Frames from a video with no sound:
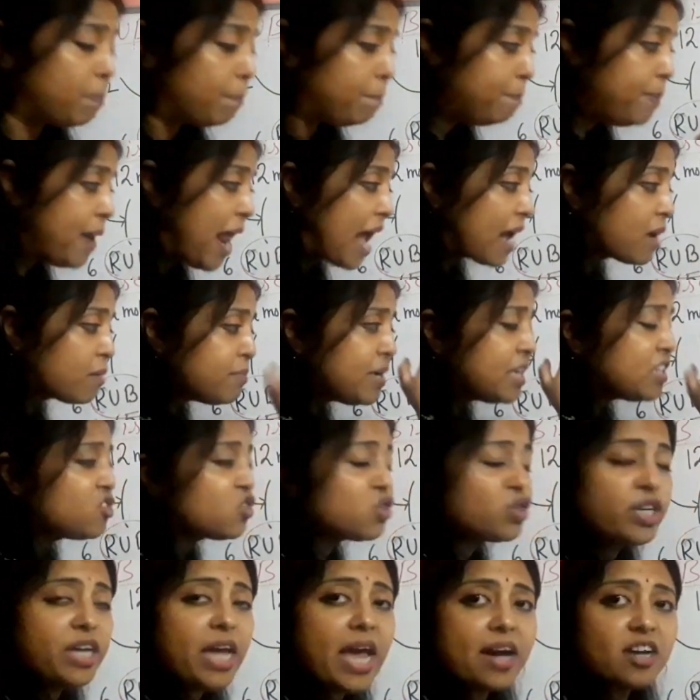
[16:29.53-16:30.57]

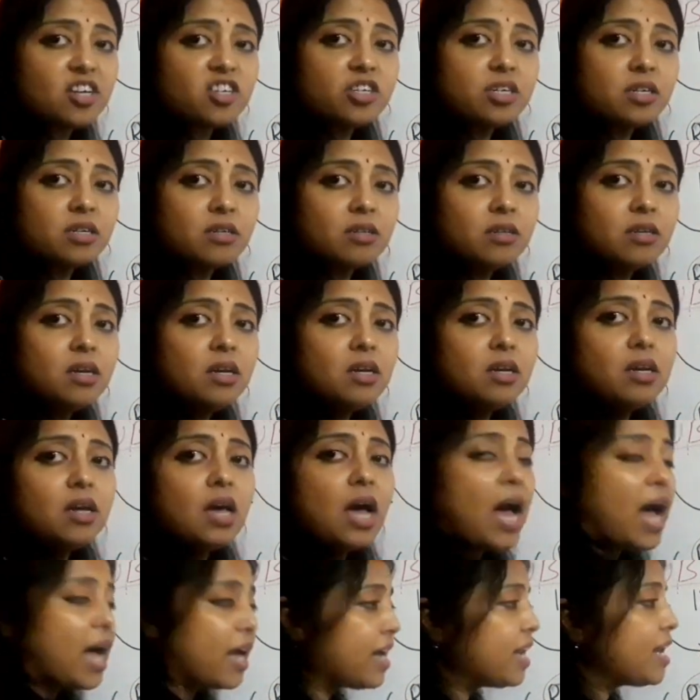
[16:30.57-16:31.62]
Blackman's reaction.
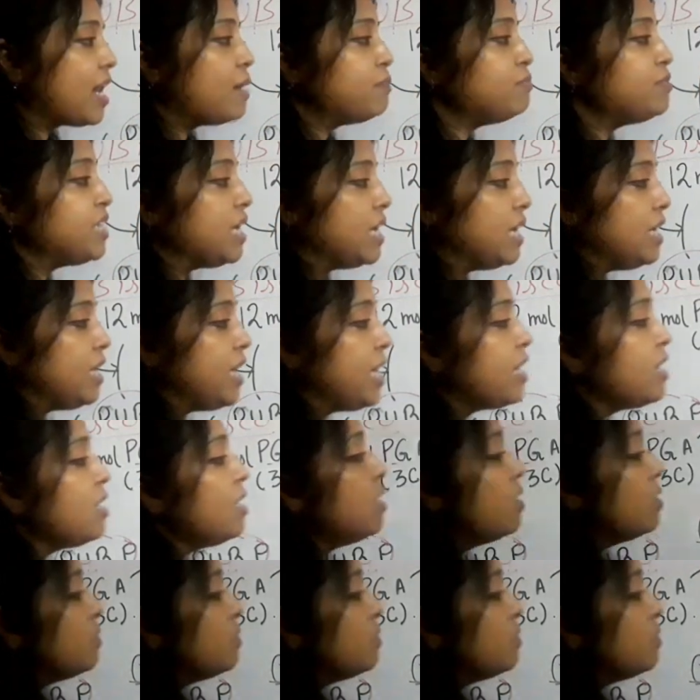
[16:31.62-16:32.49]
Again I am telling,